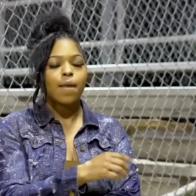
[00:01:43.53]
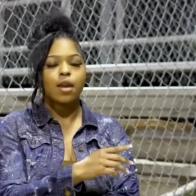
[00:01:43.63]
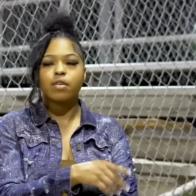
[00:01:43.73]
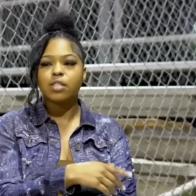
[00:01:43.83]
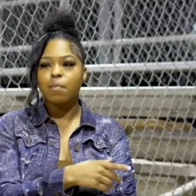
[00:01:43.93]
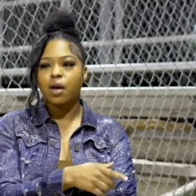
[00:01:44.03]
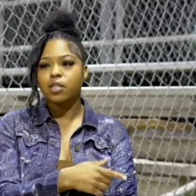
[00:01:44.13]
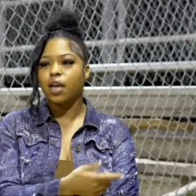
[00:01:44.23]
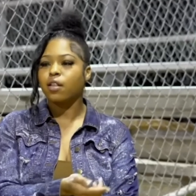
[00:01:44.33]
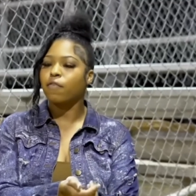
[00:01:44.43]
yeah. And every time I
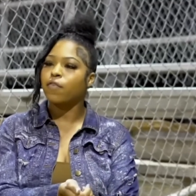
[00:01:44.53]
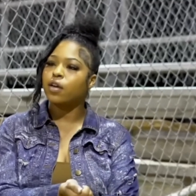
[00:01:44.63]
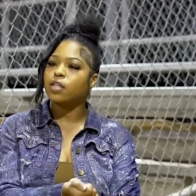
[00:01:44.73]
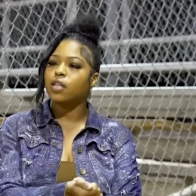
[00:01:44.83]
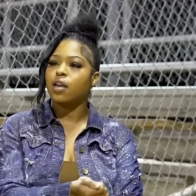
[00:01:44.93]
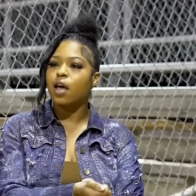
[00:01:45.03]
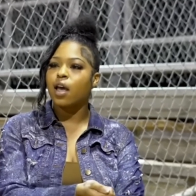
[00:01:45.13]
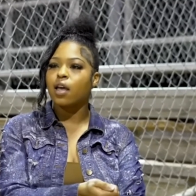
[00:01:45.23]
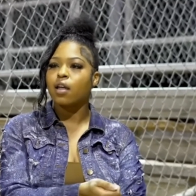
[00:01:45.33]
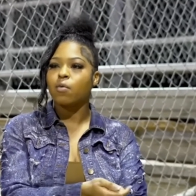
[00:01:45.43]
check the footage at
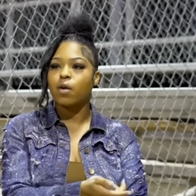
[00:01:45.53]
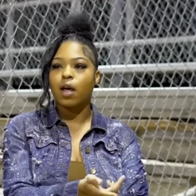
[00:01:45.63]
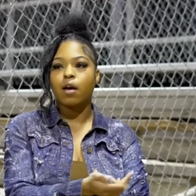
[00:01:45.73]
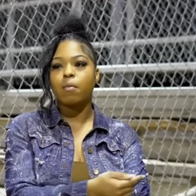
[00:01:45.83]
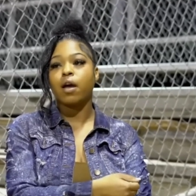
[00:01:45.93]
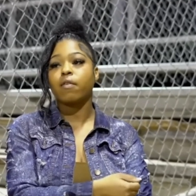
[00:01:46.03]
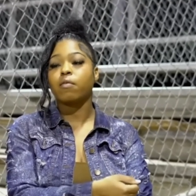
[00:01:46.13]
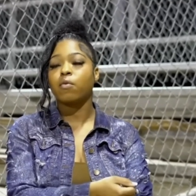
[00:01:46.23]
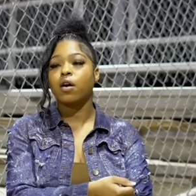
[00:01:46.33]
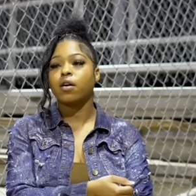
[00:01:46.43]
night, when I come back
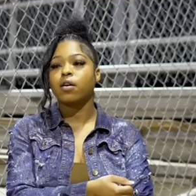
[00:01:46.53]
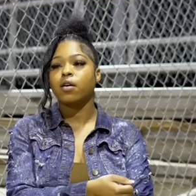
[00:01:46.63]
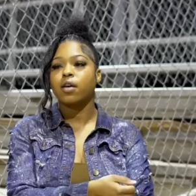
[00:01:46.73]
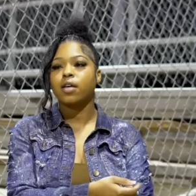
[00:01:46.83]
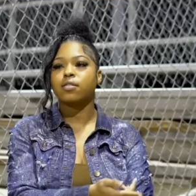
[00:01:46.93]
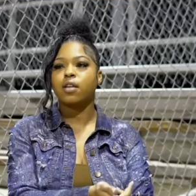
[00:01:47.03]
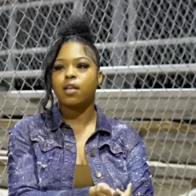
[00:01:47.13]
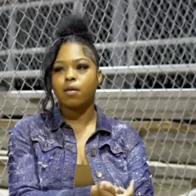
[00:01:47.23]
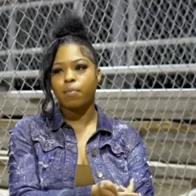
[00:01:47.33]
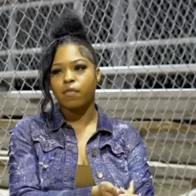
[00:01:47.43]
from work, it's
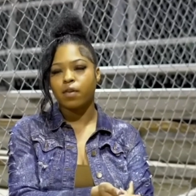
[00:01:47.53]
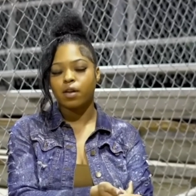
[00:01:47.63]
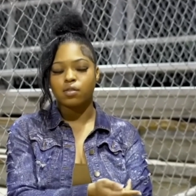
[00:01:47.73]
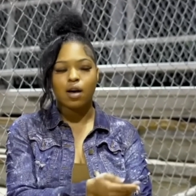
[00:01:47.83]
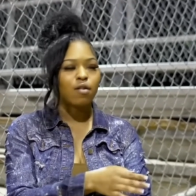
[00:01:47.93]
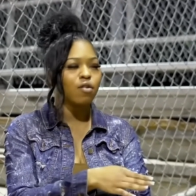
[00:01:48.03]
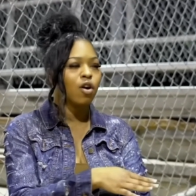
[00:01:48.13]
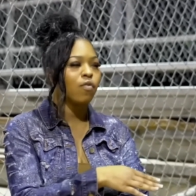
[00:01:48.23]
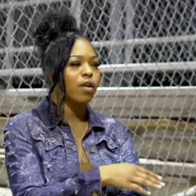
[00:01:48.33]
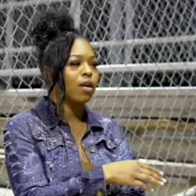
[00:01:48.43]
deleted perfectly. So I don't
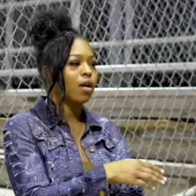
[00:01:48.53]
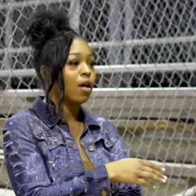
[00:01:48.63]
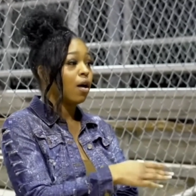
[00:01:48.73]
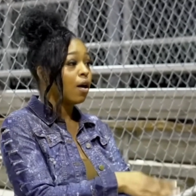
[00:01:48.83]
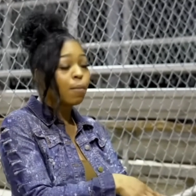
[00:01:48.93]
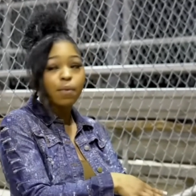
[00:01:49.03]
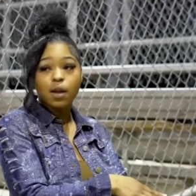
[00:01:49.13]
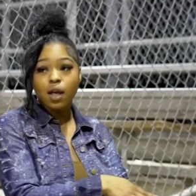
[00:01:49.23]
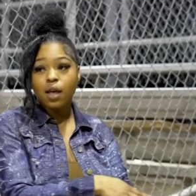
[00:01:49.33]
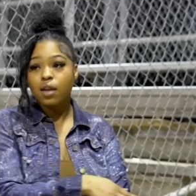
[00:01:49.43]
know if he
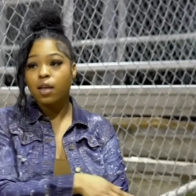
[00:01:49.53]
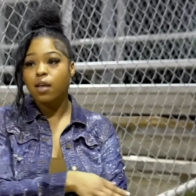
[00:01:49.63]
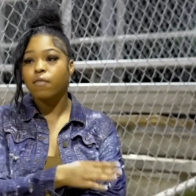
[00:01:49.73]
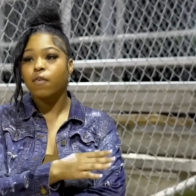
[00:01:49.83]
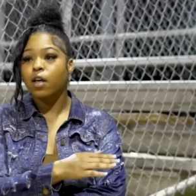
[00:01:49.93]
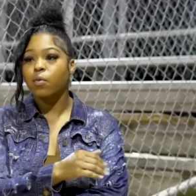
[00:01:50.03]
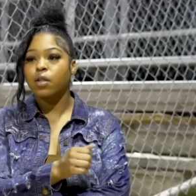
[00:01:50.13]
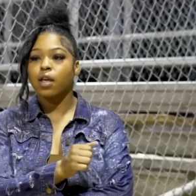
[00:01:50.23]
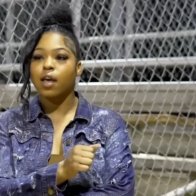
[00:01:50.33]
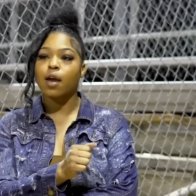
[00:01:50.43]
unplugging it
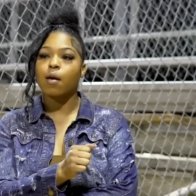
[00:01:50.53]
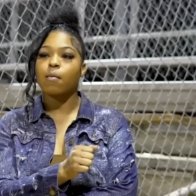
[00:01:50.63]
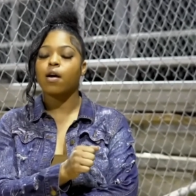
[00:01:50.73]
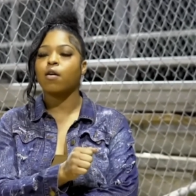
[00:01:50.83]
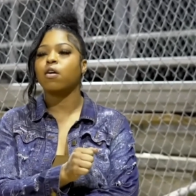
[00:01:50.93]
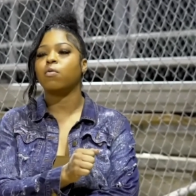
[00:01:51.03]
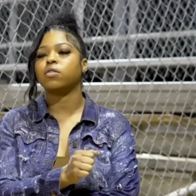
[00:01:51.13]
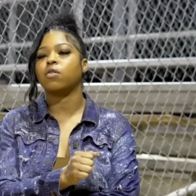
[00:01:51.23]
with the camera. I don't know